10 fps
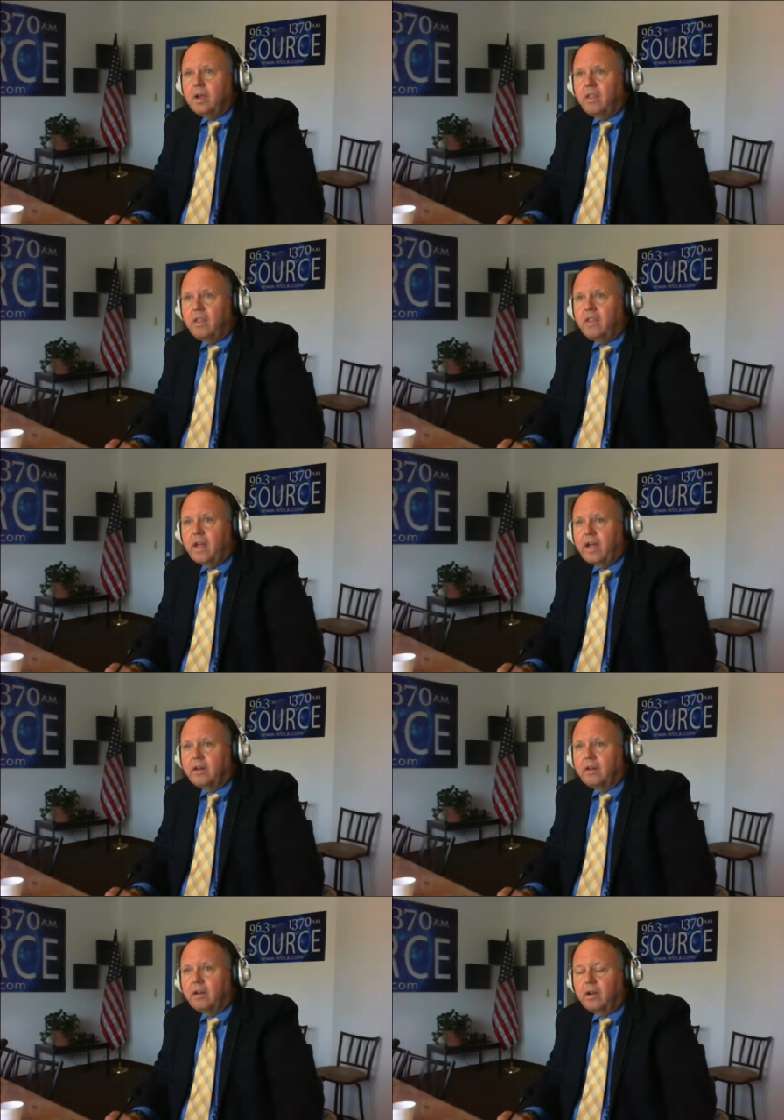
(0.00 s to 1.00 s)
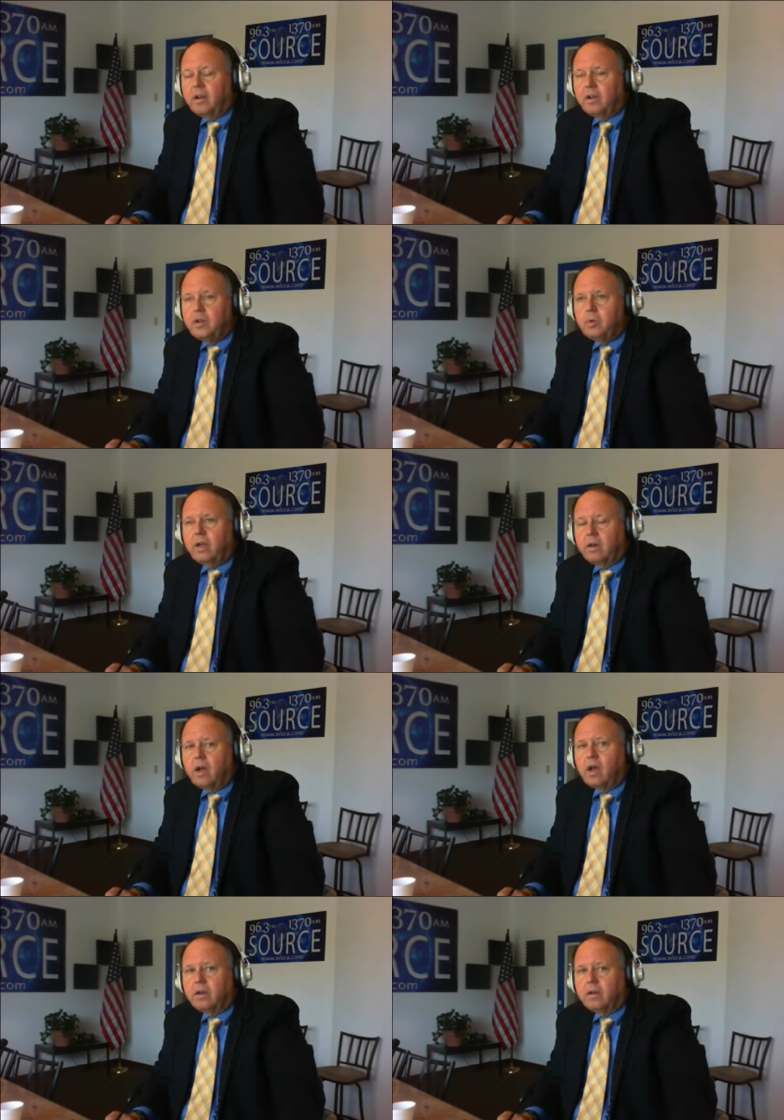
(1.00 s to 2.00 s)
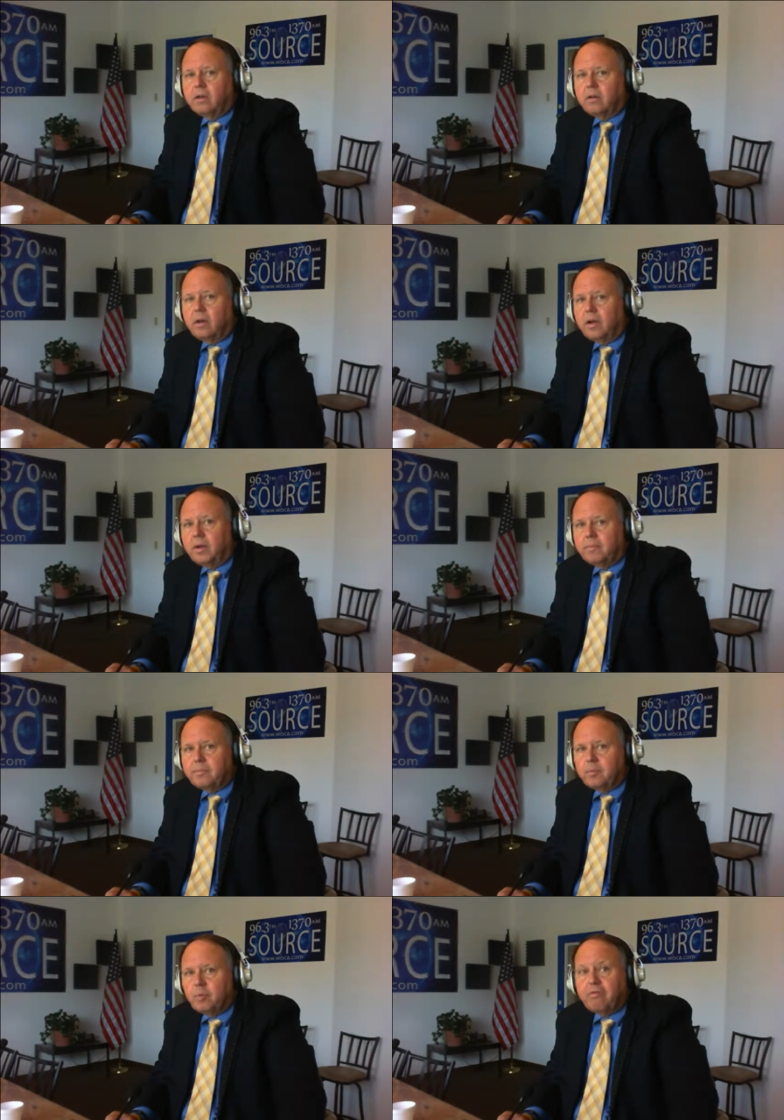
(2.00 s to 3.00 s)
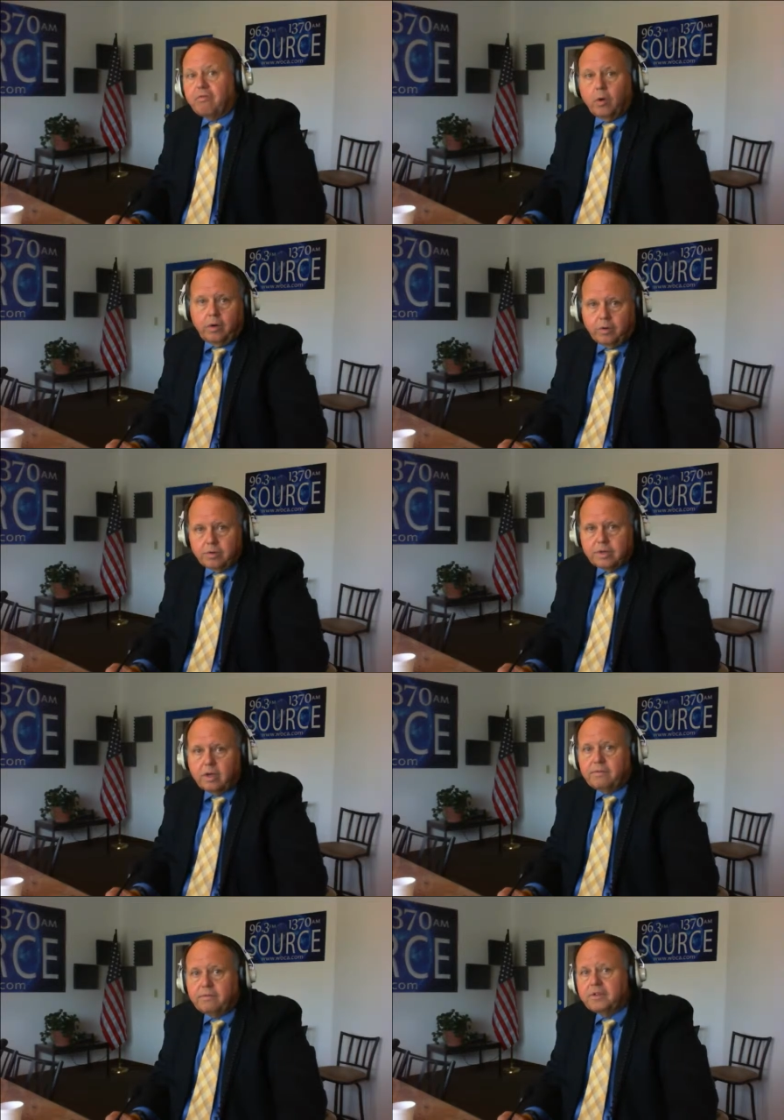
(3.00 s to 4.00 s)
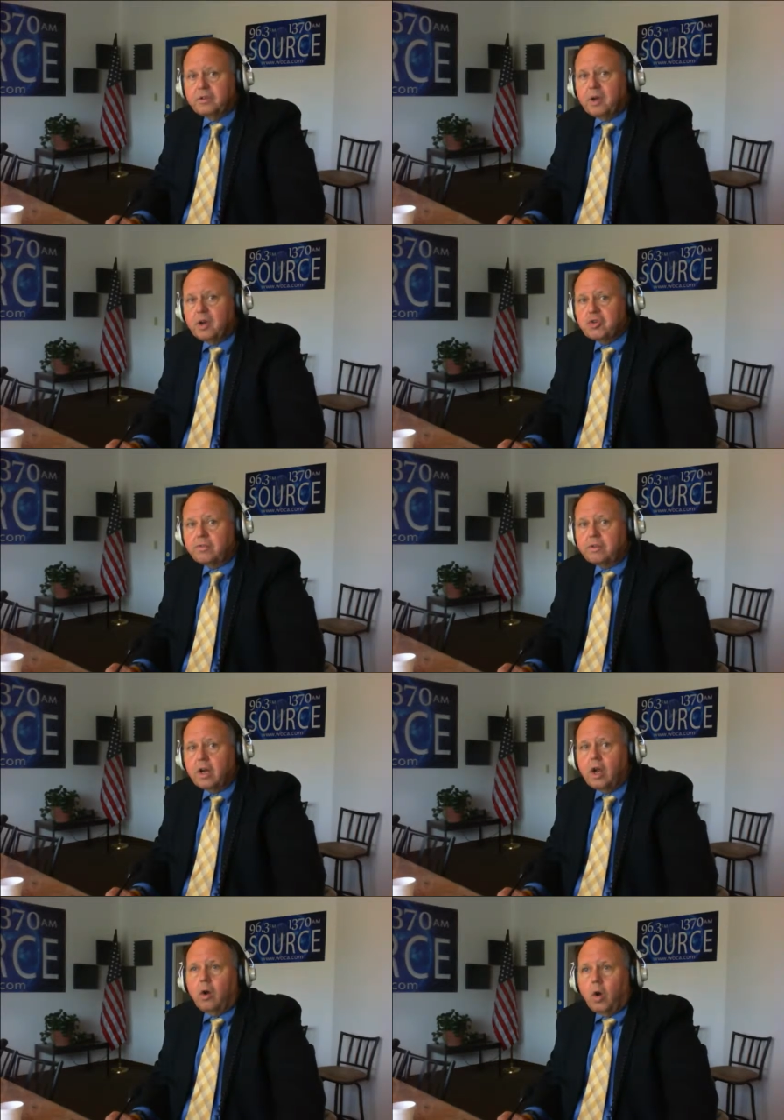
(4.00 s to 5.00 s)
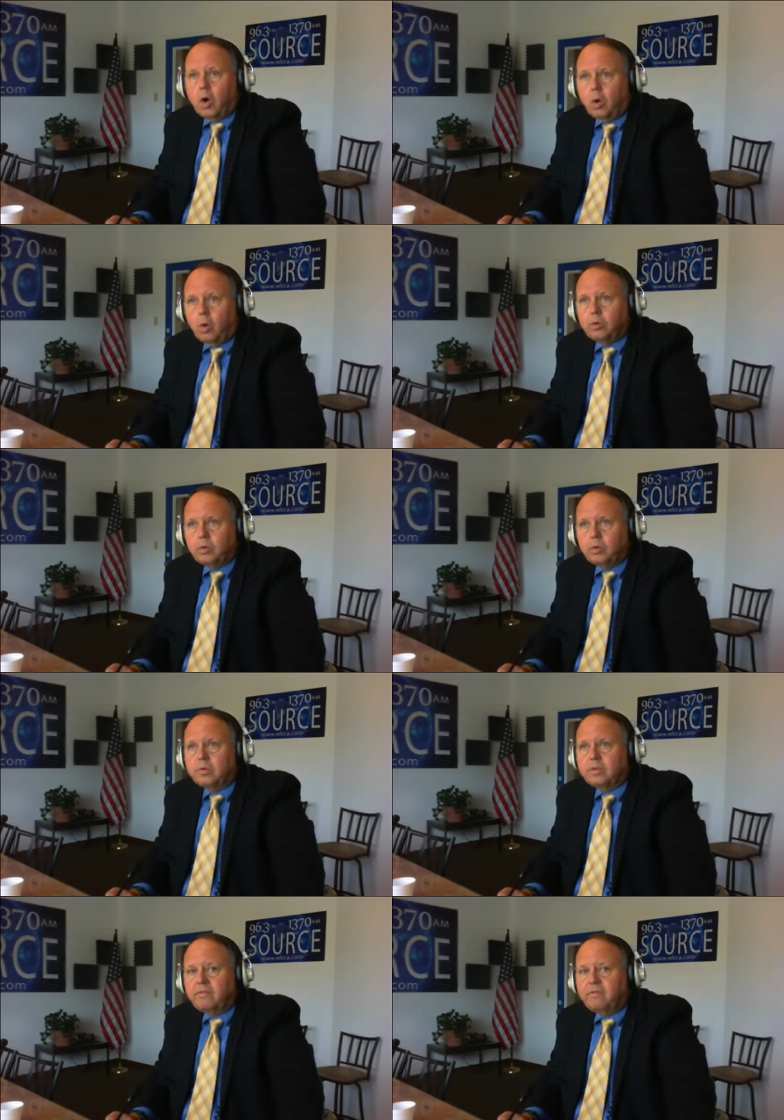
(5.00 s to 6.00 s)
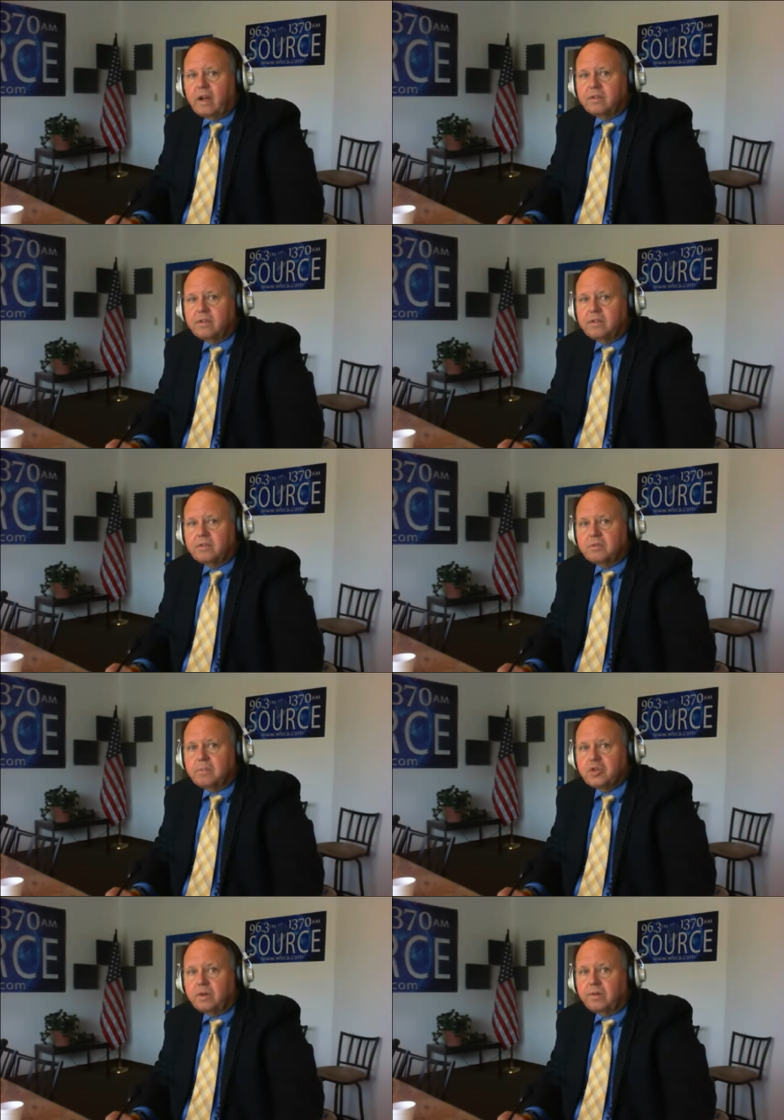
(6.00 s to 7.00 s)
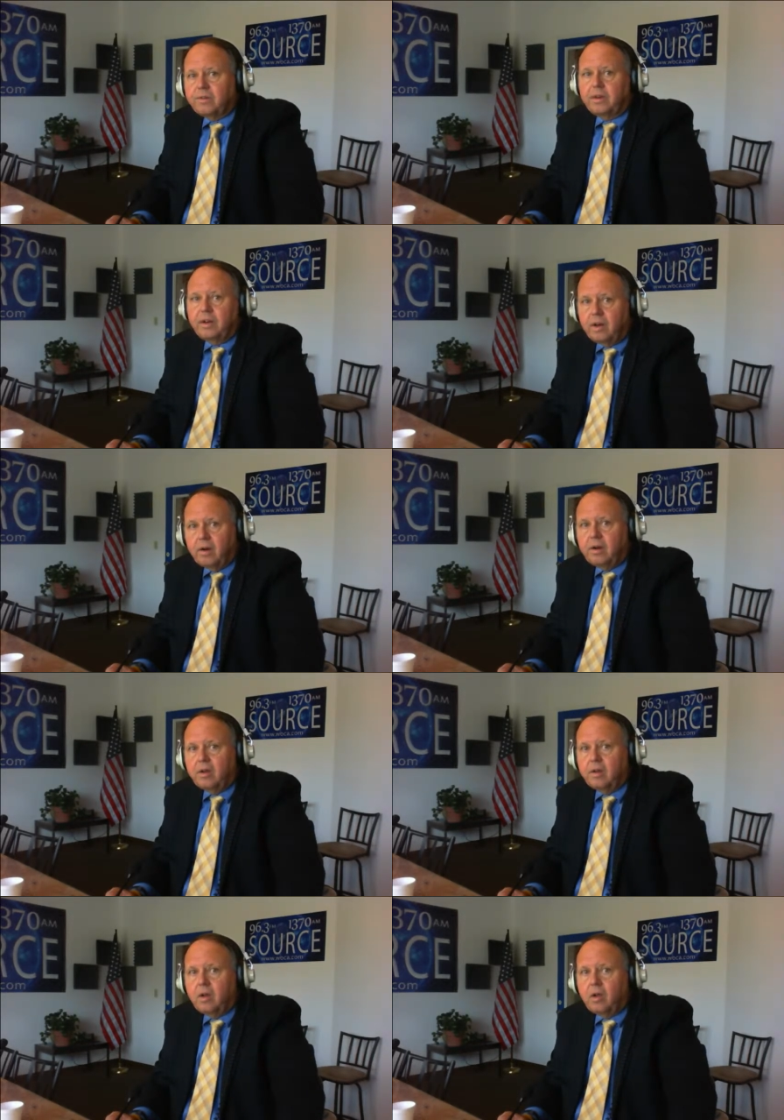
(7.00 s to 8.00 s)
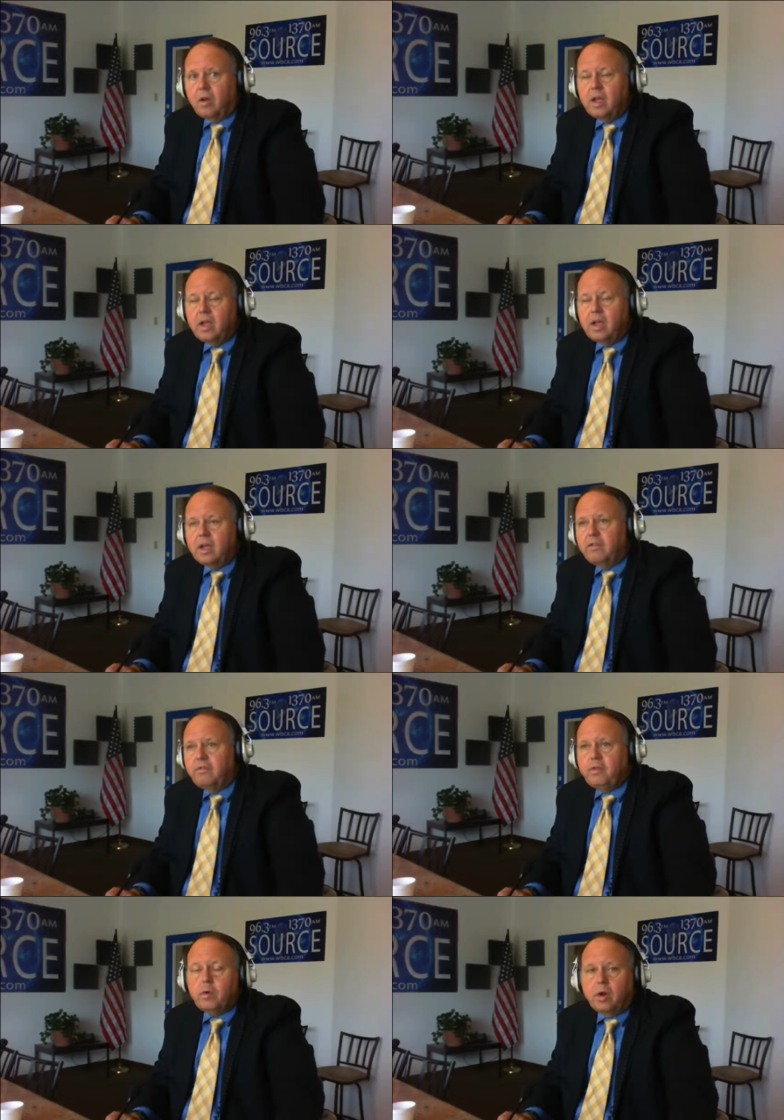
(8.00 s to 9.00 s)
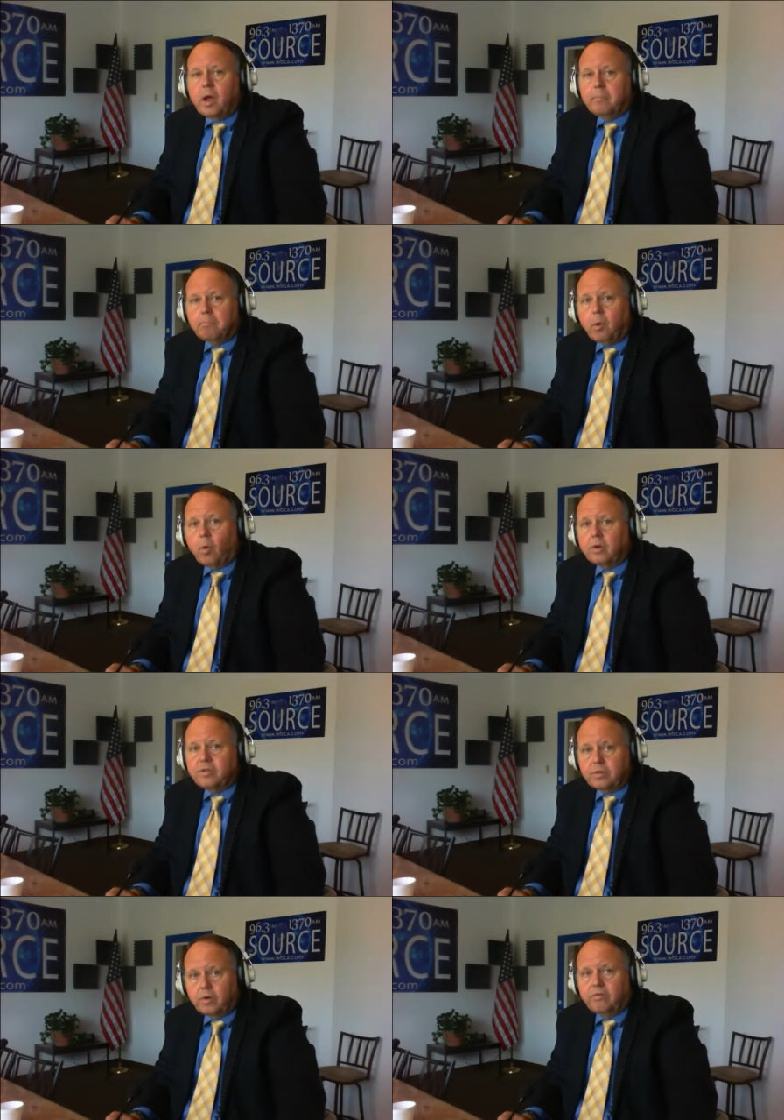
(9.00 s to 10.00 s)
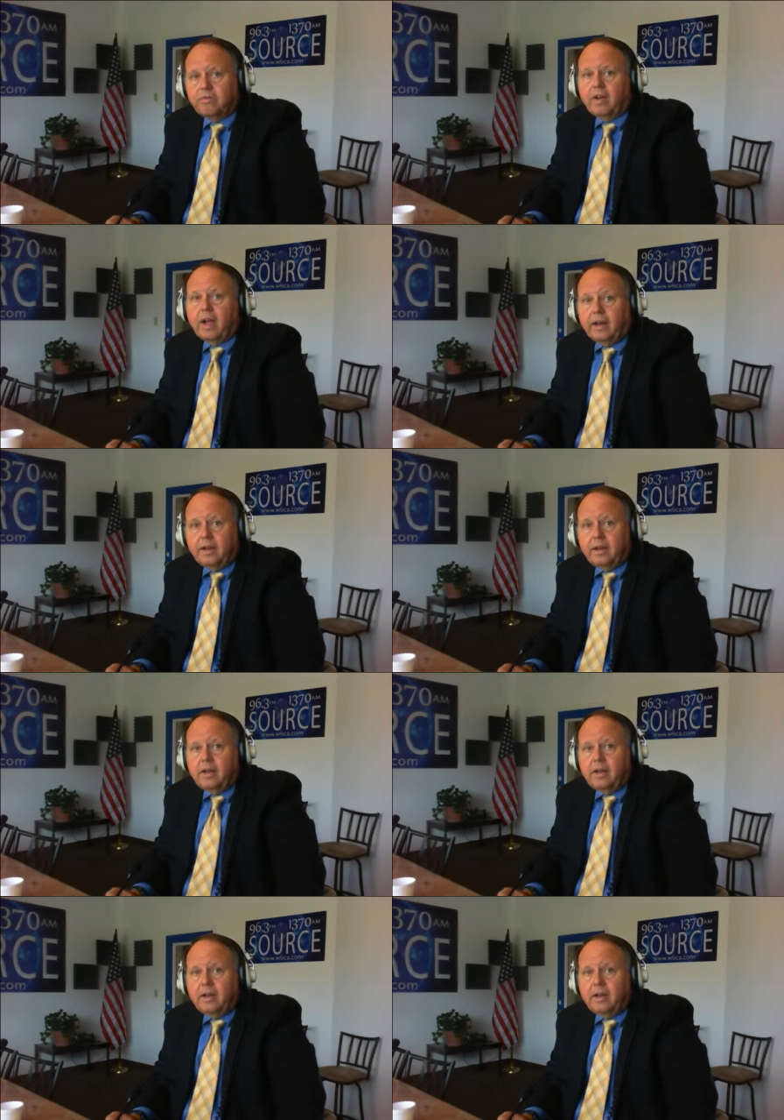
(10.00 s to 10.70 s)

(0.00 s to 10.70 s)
that uh, you cannot uh, refer to yourself as a specialist or hold yourself out as a specialist in an area of the law if you are not board certified.